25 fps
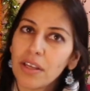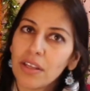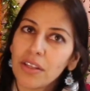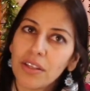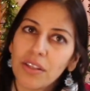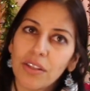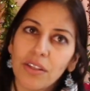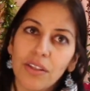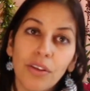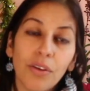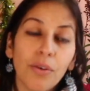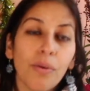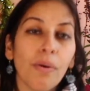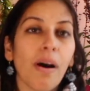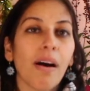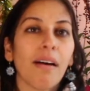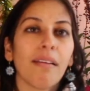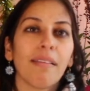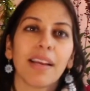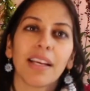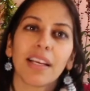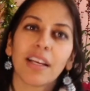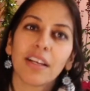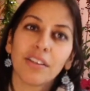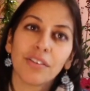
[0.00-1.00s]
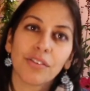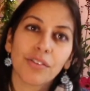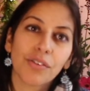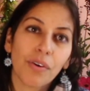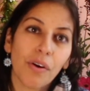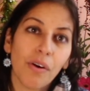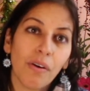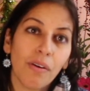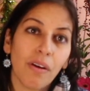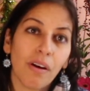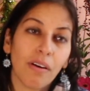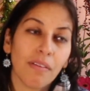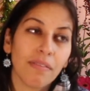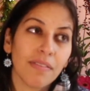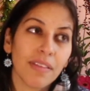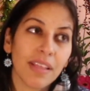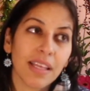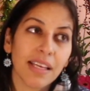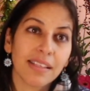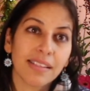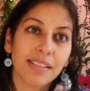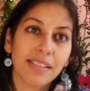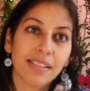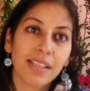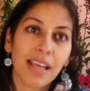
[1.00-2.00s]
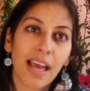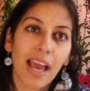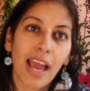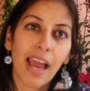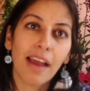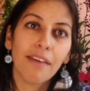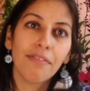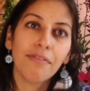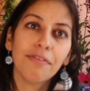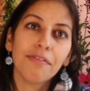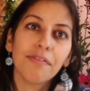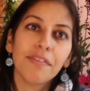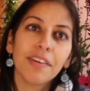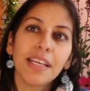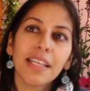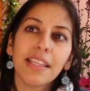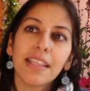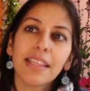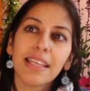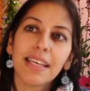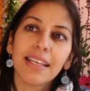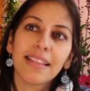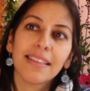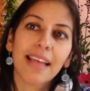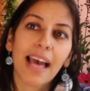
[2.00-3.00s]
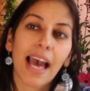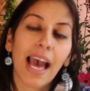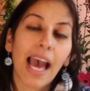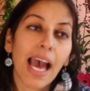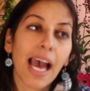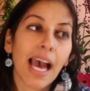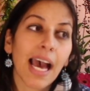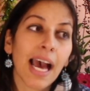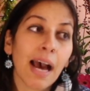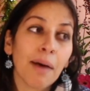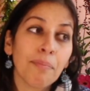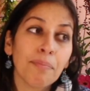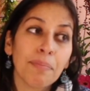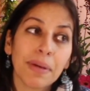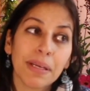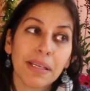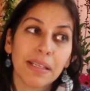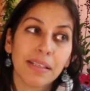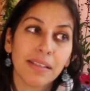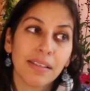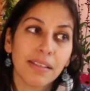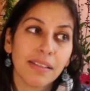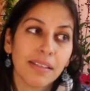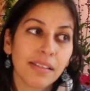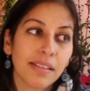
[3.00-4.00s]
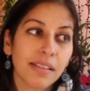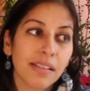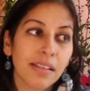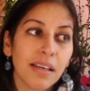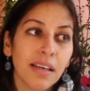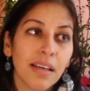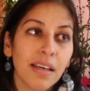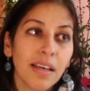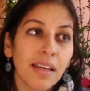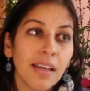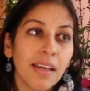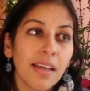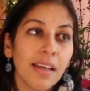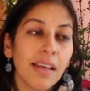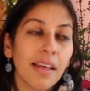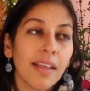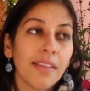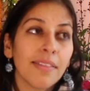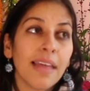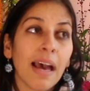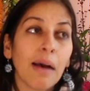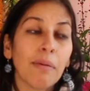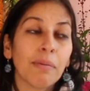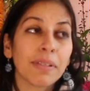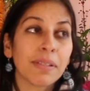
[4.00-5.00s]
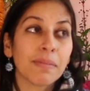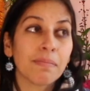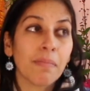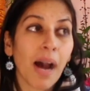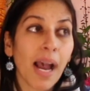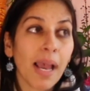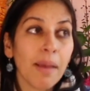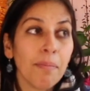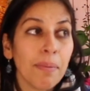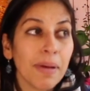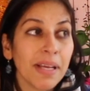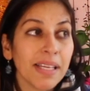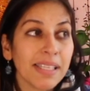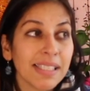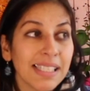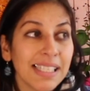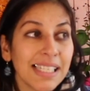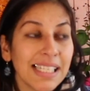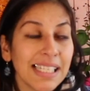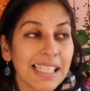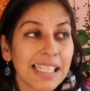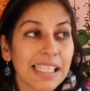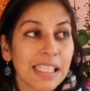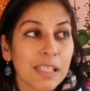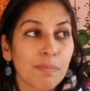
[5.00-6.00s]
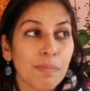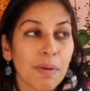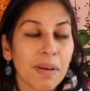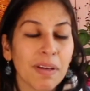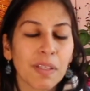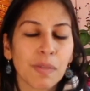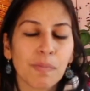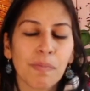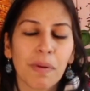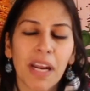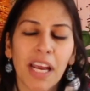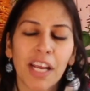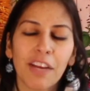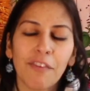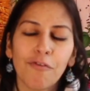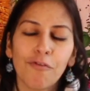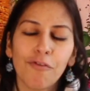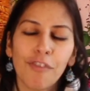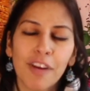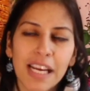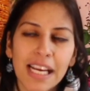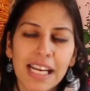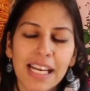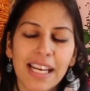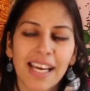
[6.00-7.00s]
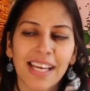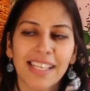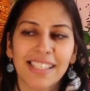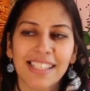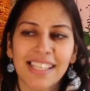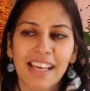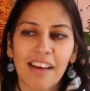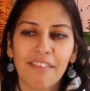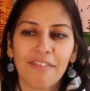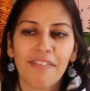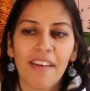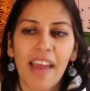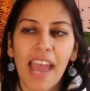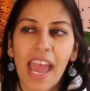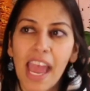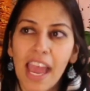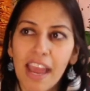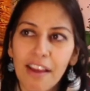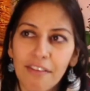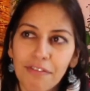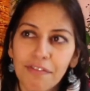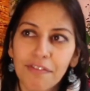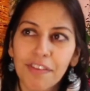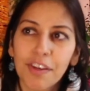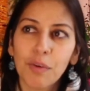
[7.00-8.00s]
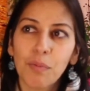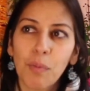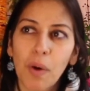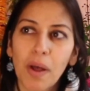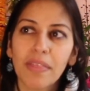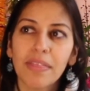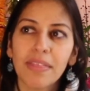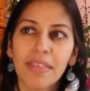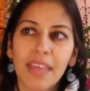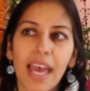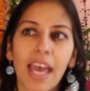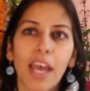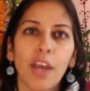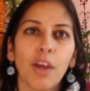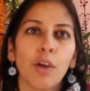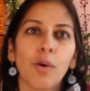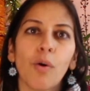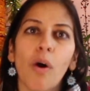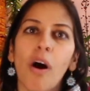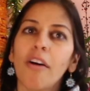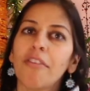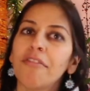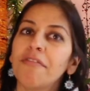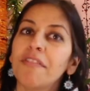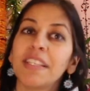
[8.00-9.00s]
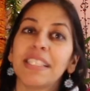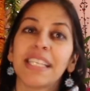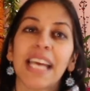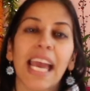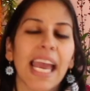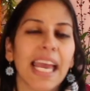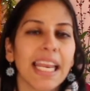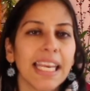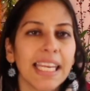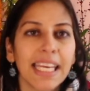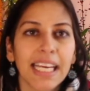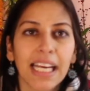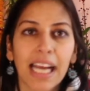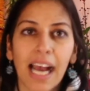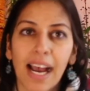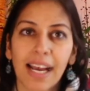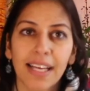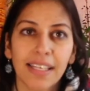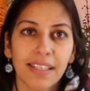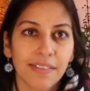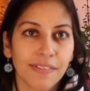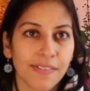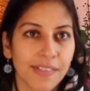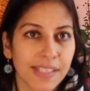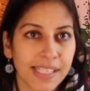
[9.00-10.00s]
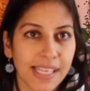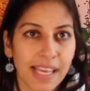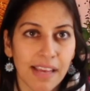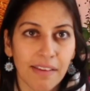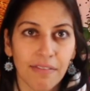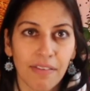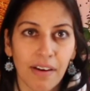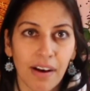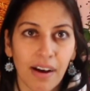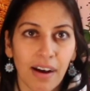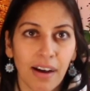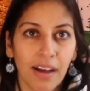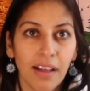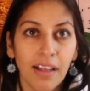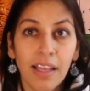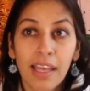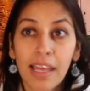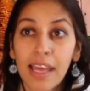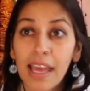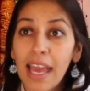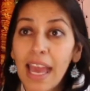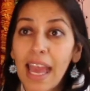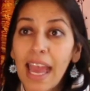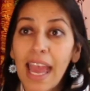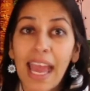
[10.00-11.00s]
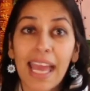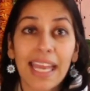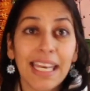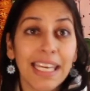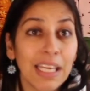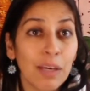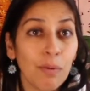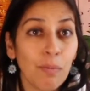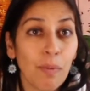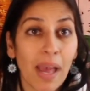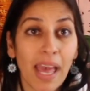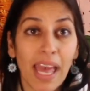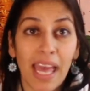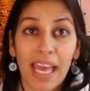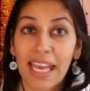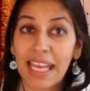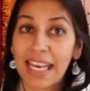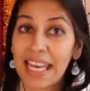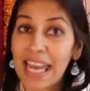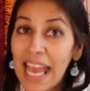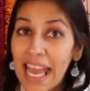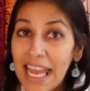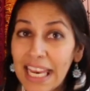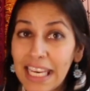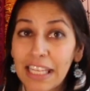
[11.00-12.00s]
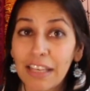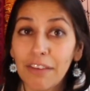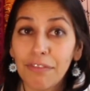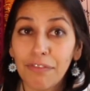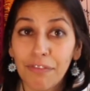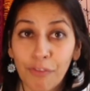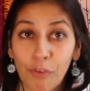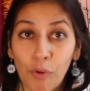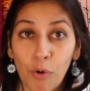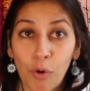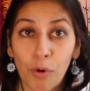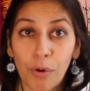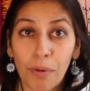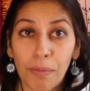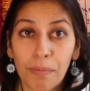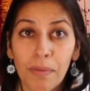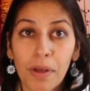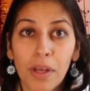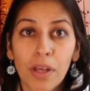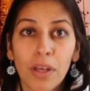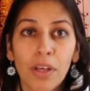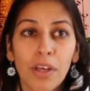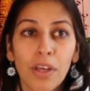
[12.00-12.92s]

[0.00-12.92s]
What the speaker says: you are in control of this. Everything that happens, that was my personal experience, but I realized that for everyone there who offered any kind of seva, anywhere, in any form,